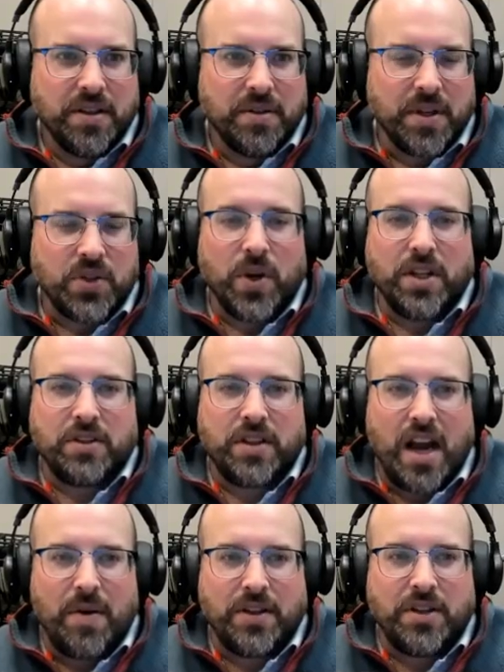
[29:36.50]
So now
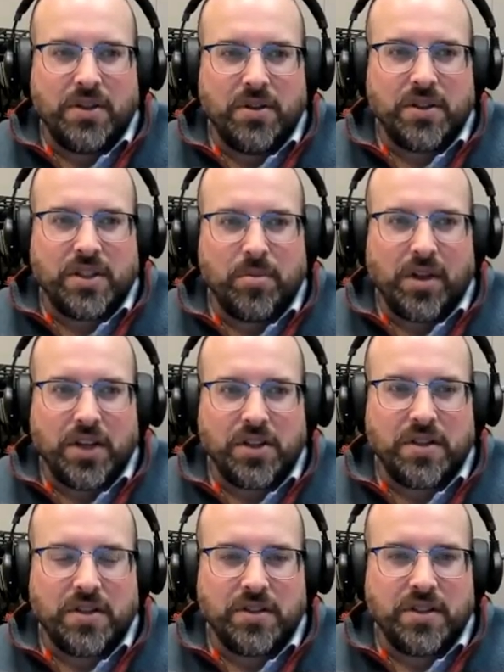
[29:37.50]
we have to do the
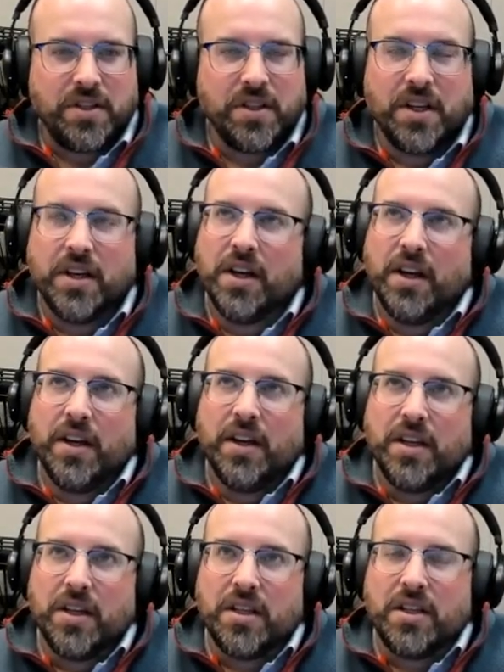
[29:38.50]
simulations
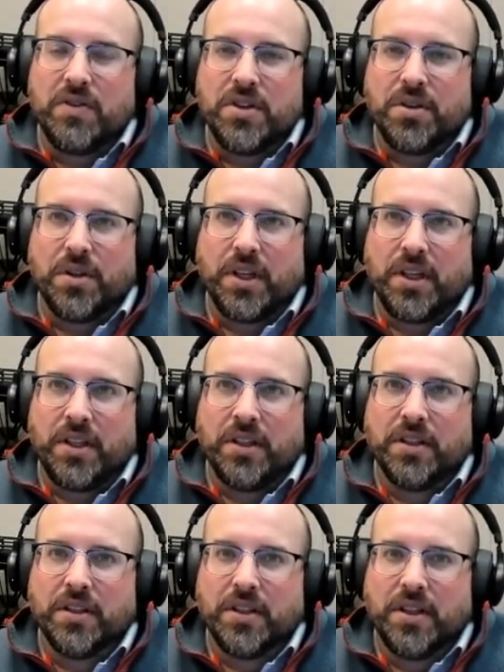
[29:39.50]
individually
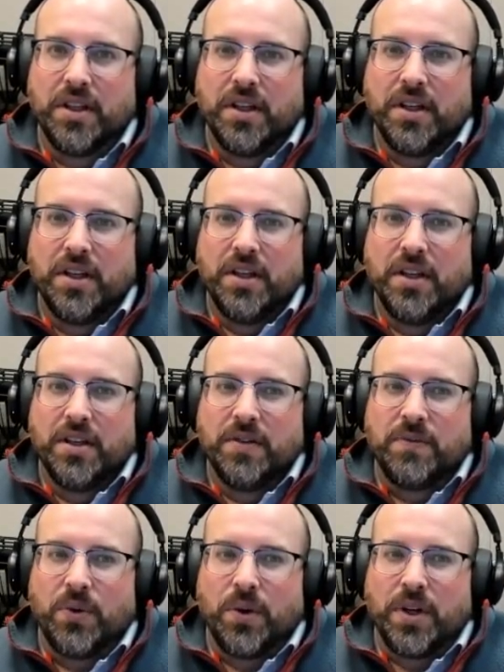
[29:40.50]

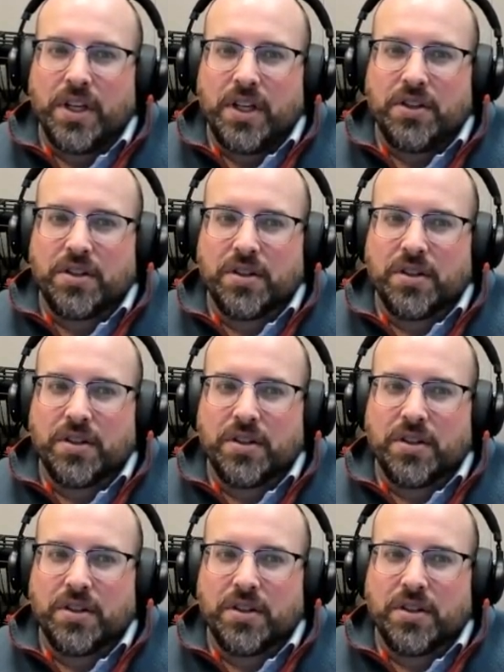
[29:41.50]
for each